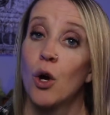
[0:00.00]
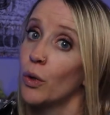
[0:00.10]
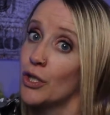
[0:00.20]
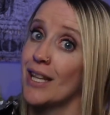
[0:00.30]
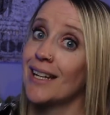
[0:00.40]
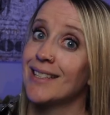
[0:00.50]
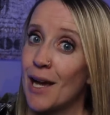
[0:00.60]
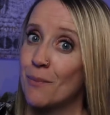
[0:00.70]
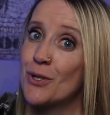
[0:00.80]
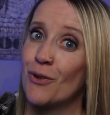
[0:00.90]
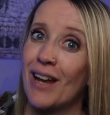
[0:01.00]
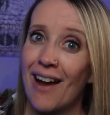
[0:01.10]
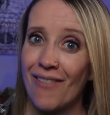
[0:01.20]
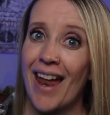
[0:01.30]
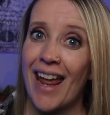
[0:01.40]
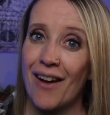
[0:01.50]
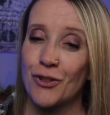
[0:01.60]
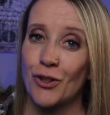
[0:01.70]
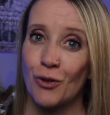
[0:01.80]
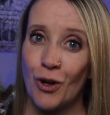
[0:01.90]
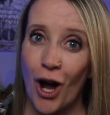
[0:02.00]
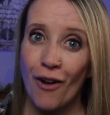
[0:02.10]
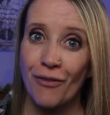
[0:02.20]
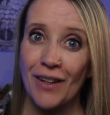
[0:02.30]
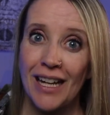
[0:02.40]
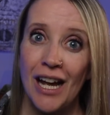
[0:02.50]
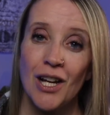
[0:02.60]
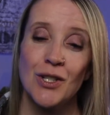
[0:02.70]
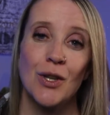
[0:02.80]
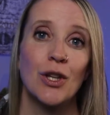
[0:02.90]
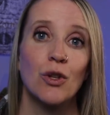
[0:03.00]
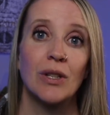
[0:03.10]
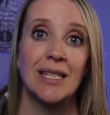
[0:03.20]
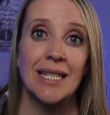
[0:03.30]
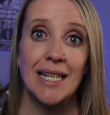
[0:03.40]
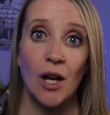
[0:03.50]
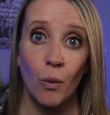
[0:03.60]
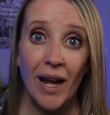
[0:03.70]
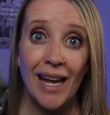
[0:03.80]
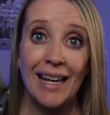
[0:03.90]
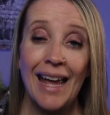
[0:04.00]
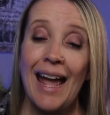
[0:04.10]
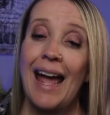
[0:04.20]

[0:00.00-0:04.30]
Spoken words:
which then tempts you to have that afternoon coffee so that you can stay awake.